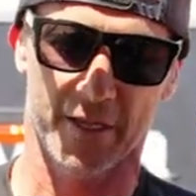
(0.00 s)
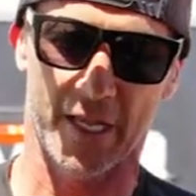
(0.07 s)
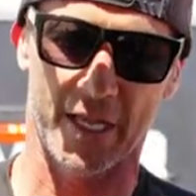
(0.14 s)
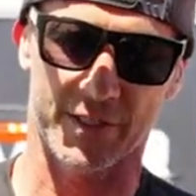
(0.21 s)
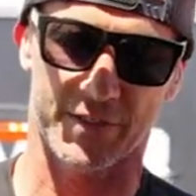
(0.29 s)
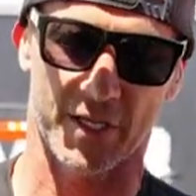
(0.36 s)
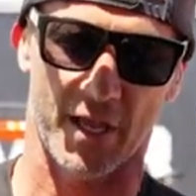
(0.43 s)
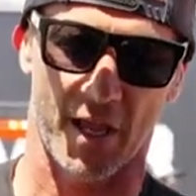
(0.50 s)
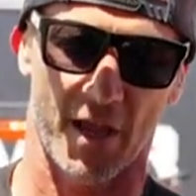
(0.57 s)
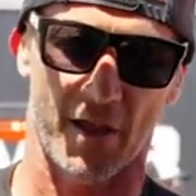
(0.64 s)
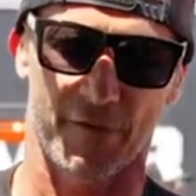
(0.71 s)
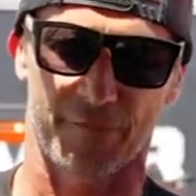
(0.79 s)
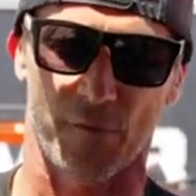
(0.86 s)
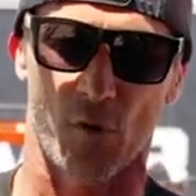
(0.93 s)
It's a
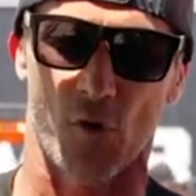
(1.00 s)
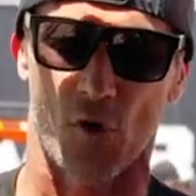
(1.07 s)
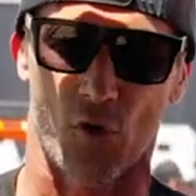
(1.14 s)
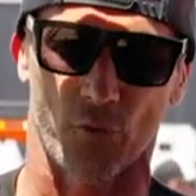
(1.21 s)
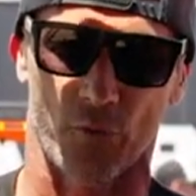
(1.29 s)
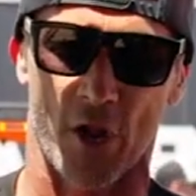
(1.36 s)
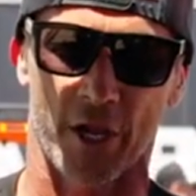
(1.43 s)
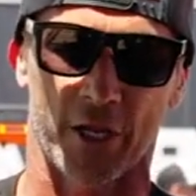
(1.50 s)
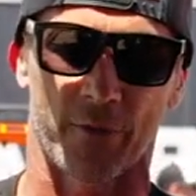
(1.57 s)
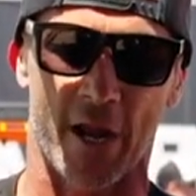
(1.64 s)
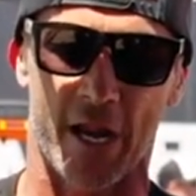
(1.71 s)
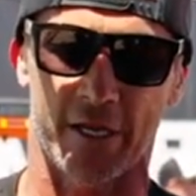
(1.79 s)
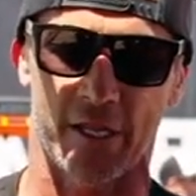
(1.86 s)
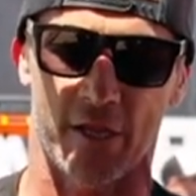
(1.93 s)
uh, full Rugged
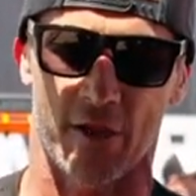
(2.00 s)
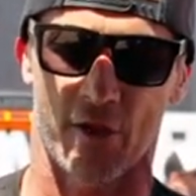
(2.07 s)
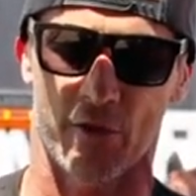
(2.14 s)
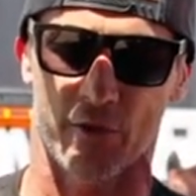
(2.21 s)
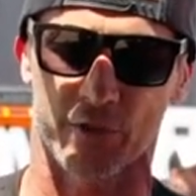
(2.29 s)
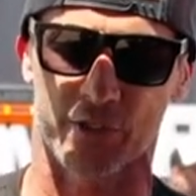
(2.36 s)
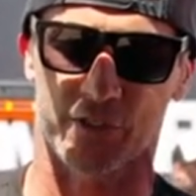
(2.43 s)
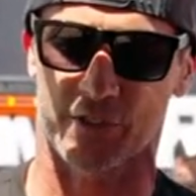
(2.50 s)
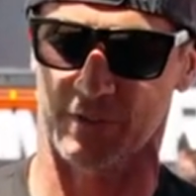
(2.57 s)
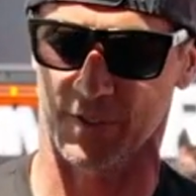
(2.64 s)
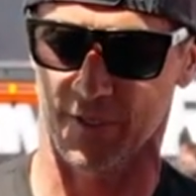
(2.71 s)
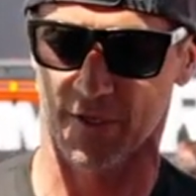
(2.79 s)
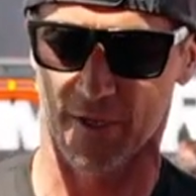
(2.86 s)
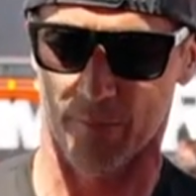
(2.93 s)
Radios
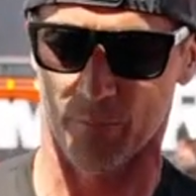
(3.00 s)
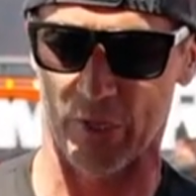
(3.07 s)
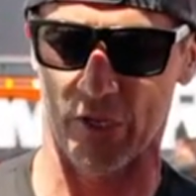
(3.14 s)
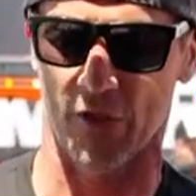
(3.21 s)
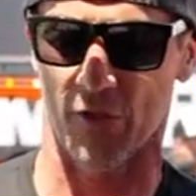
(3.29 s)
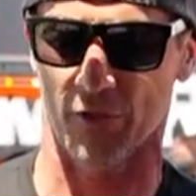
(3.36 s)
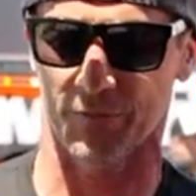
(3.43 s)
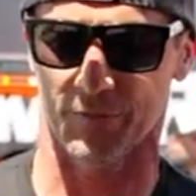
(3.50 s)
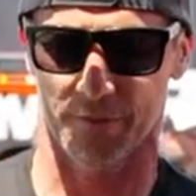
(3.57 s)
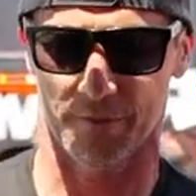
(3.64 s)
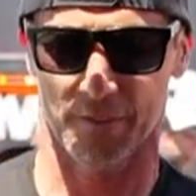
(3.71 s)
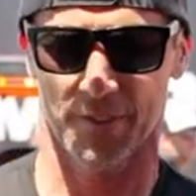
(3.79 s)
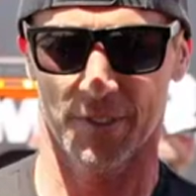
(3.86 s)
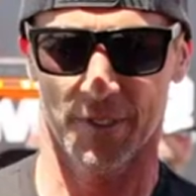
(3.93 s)
built.
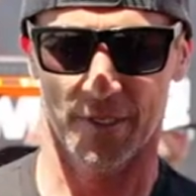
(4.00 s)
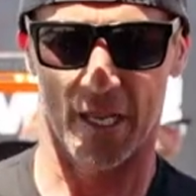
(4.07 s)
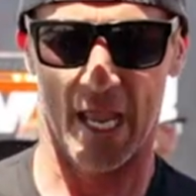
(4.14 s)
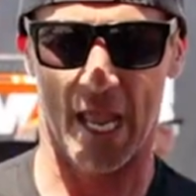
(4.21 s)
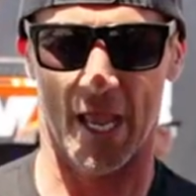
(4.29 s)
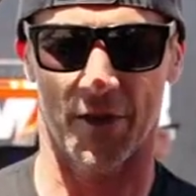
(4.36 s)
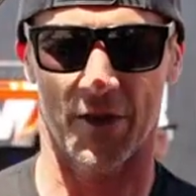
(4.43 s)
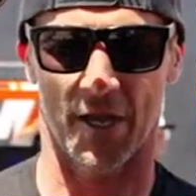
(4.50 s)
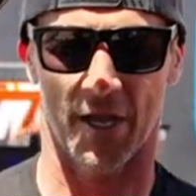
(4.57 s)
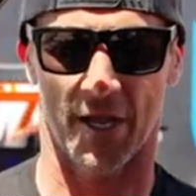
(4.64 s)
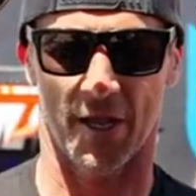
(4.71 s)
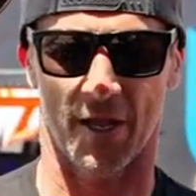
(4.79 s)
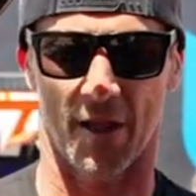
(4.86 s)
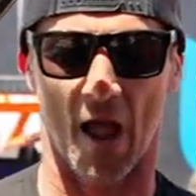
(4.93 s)
And
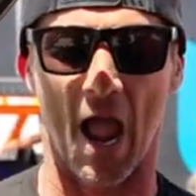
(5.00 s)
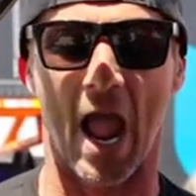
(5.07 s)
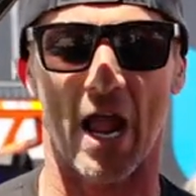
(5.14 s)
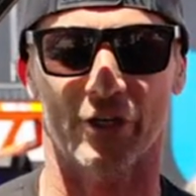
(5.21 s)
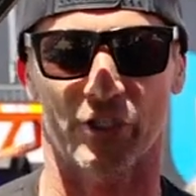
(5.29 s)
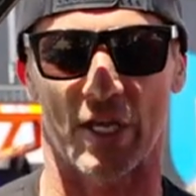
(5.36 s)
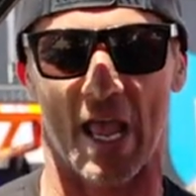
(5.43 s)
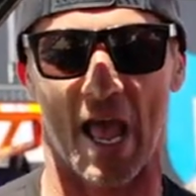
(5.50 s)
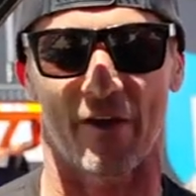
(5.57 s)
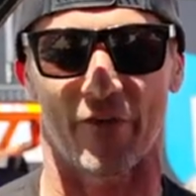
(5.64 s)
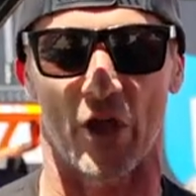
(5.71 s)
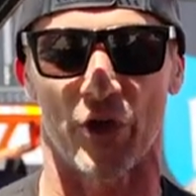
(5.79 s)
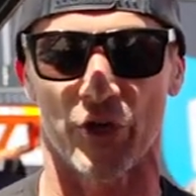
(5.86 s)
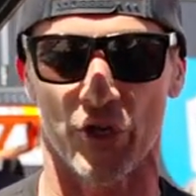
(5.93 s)
uh, I actually
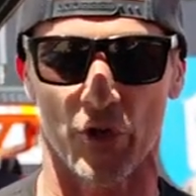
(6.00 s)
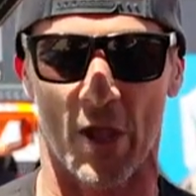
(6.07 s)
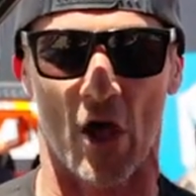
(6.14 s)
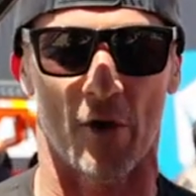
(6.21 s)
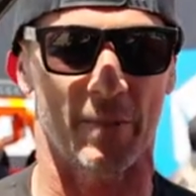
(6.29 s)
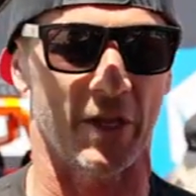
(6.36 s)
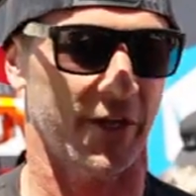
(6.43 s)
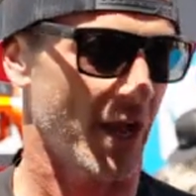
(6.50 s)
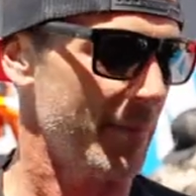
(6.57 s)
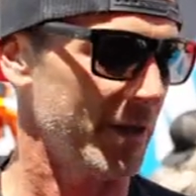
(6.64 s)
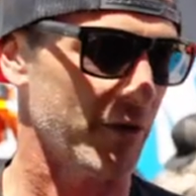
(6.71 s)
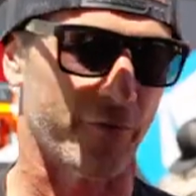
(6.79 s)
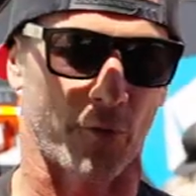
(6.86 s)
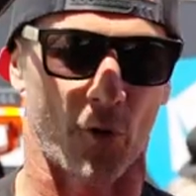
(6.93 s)
have a new helmet
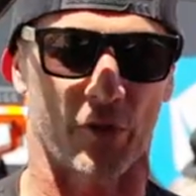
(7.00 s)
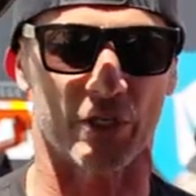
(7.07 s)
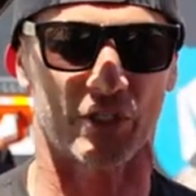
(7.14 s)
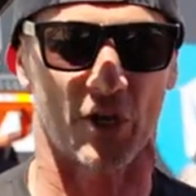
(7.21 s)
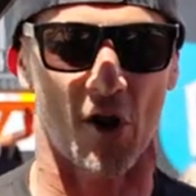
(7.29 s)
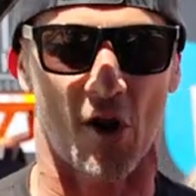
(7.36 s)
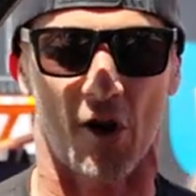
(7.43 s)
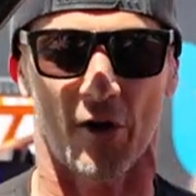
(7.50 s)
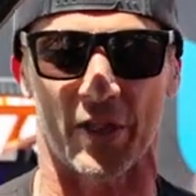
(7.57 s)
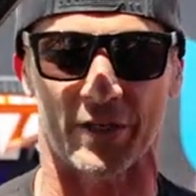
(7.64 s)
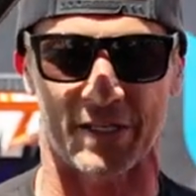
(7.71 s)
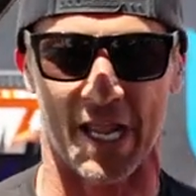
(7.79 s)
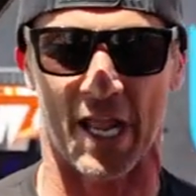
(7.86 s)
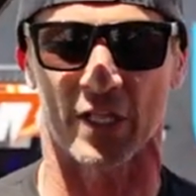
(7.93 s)
coming for this car
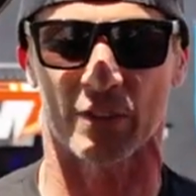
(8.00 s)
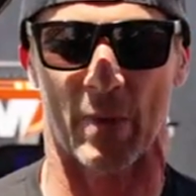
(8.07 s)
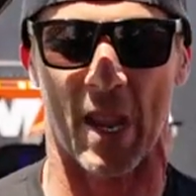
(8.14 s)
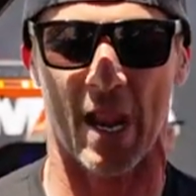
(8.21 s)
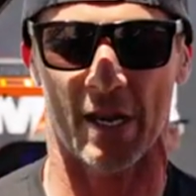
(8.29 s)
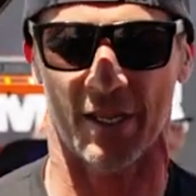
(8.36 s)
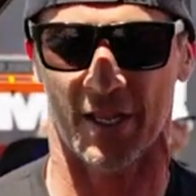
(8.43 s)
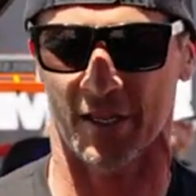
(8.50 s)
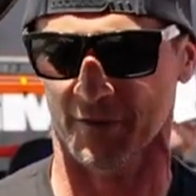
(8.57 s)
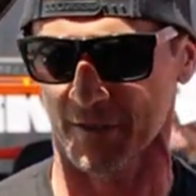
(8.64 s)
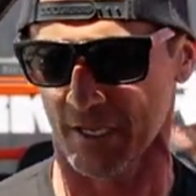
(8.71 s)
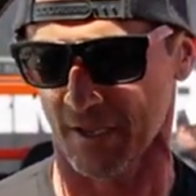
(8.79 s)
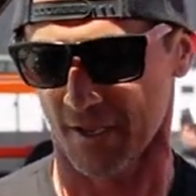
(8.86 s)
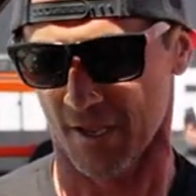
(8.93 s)
that Dan's
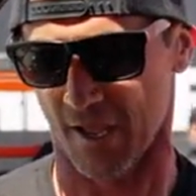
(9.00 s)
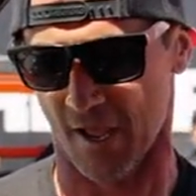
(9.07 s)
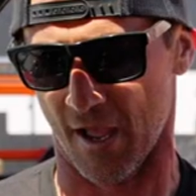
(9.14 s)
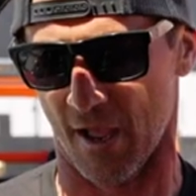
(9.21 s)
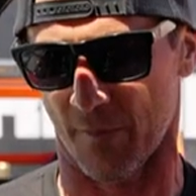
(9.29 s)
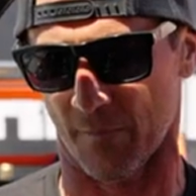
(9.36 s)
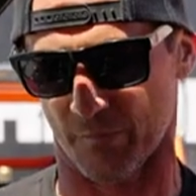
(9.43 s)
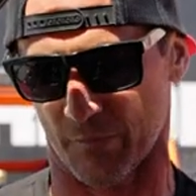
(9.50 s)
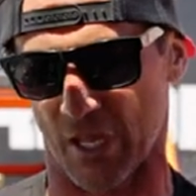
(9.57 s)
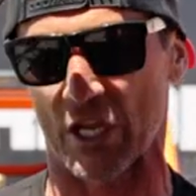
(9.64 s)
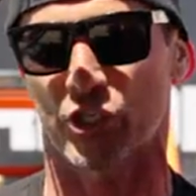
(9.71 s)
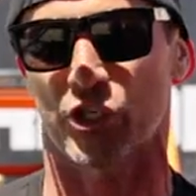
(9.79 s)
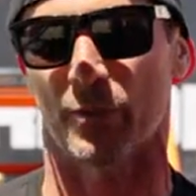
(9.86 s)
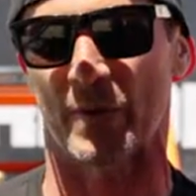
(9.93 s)
painting. Um,
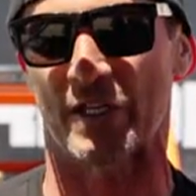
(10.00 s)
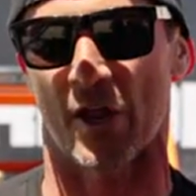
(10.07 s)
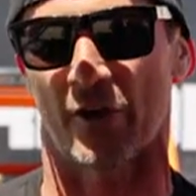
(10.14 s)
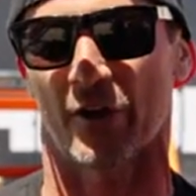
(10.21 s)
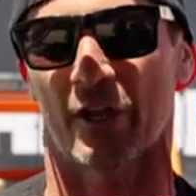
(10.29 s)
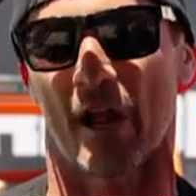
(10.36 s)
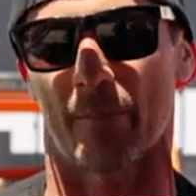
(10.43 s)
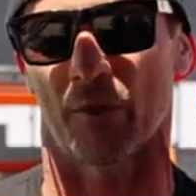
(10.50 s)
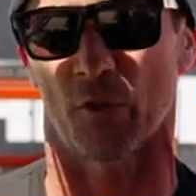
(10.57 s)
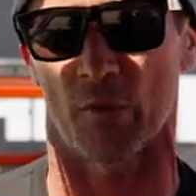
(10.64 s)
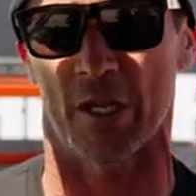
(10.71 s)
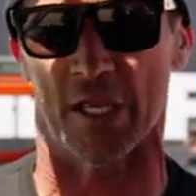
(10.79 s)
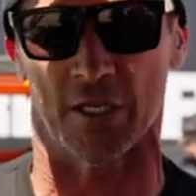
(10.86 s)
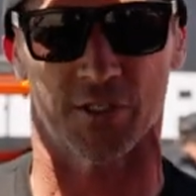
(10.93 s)
that should be done in a couple of
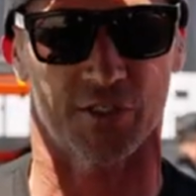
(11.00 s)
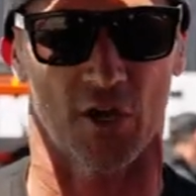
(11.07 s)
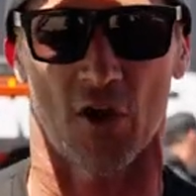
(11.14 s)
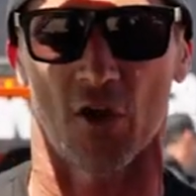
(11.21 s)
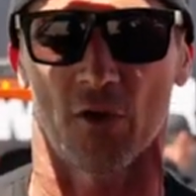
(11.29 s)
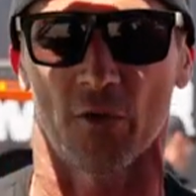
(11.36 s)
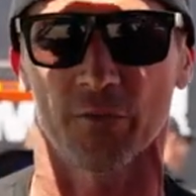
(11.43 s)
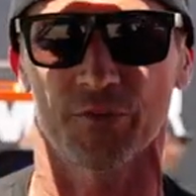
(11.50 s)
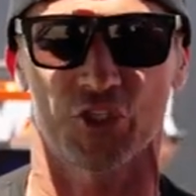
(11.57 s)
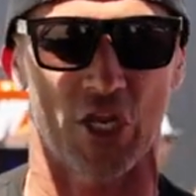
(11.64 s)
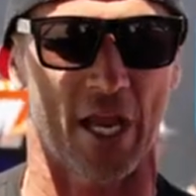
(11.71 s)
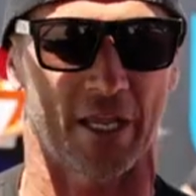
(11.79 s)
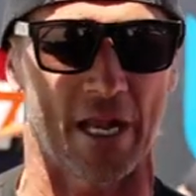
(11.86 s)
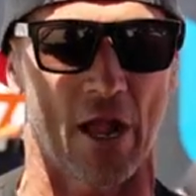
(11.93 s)
weeks. So
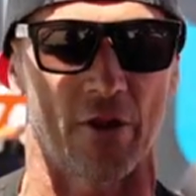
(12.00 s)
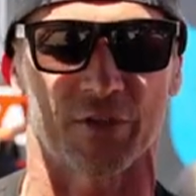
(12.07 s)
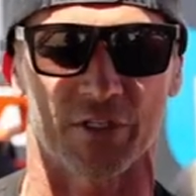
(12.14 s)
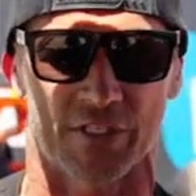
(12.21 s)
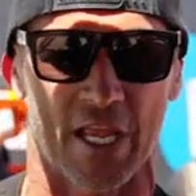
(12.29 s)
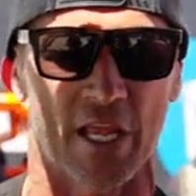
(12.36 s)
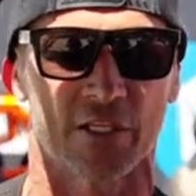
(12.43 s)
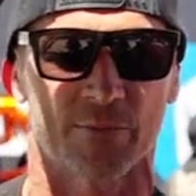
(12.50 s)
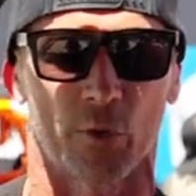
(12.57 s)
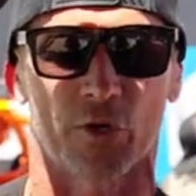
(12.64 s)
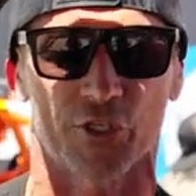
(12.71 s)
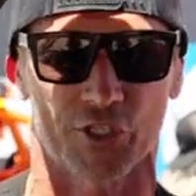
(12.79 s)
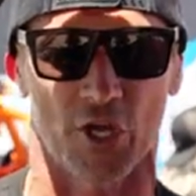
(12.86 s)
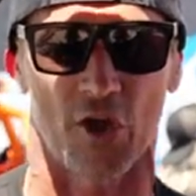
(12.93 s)
check it out at the Sand
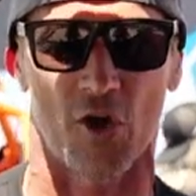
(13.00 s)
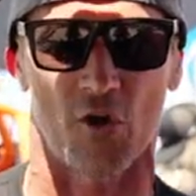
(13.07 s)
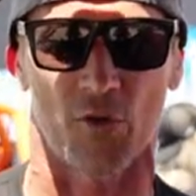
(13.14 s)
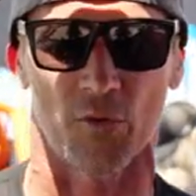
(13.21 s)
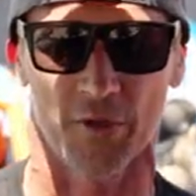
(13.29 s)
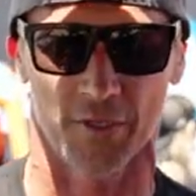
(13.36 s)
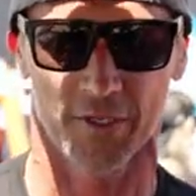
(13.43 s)
Sports show.